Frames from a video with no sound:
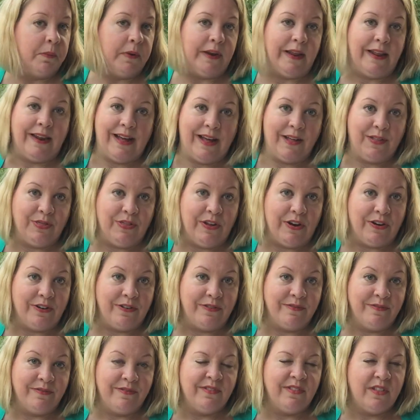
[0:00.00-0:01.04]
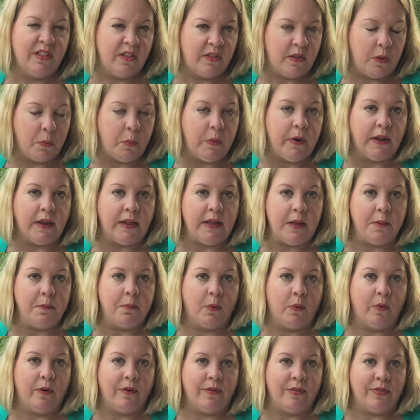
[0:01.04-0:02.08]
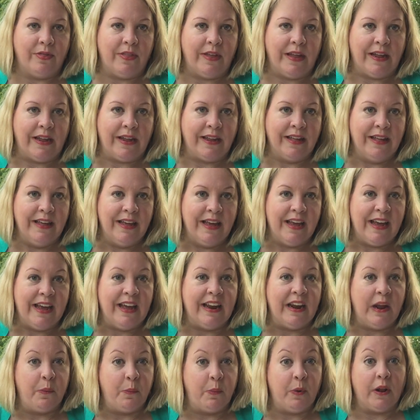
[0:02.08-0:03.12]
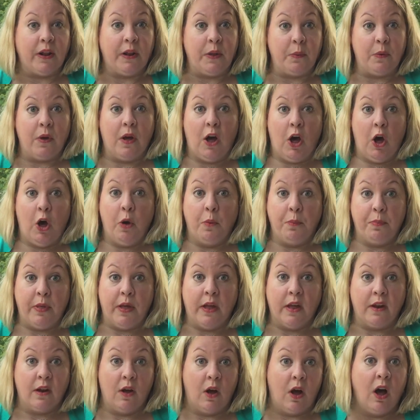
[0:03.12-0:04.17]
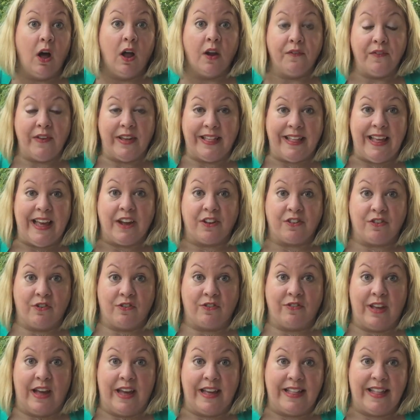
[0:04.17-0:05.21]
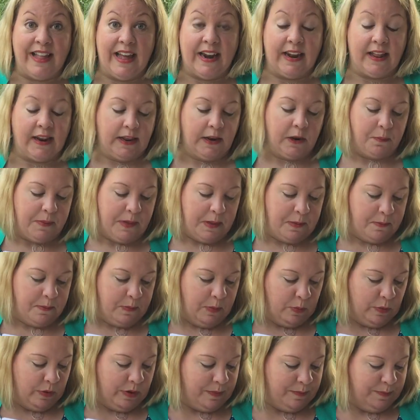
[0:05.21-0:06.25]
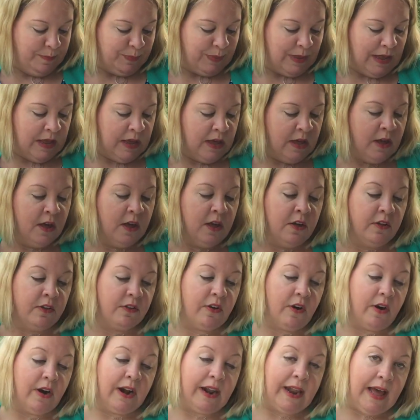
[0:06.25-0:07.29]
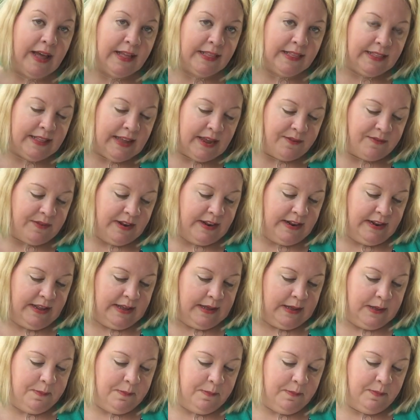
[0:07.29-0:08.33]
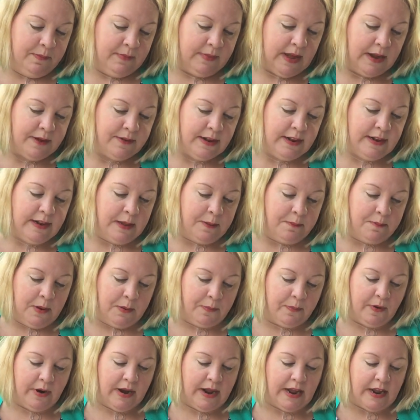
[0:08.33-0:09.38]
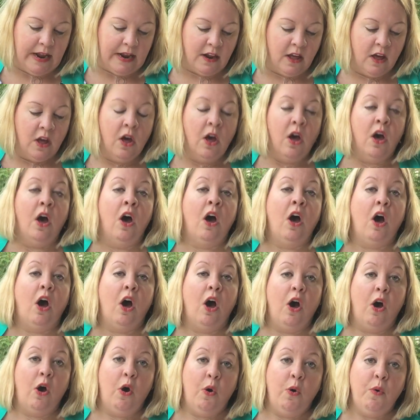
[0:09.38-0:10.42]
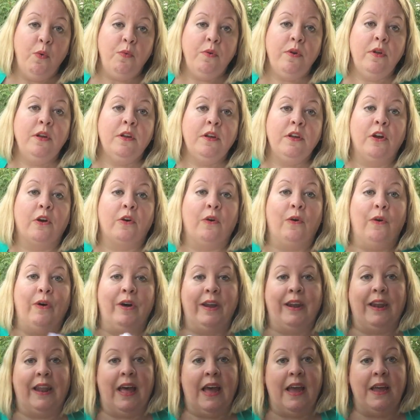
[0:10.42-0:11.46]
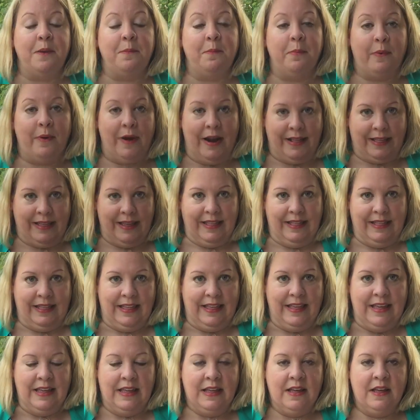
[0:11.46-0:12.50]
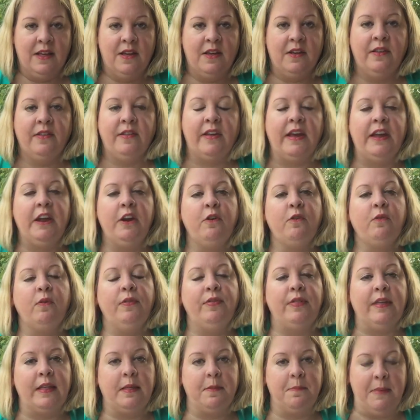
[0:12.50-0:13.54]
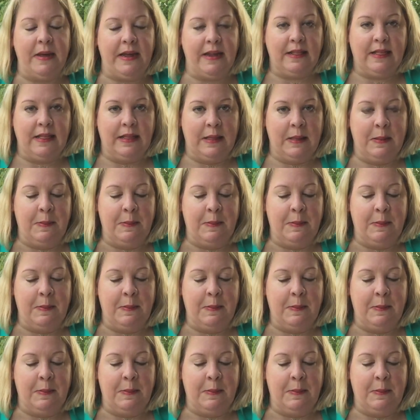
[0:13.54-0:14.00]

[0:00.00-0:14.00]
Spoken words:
put it out there. It's a really important thing, and I really hope that all of us exercise that a little bit more. So our last safety tip number 8, own your online presence. So here's what this means.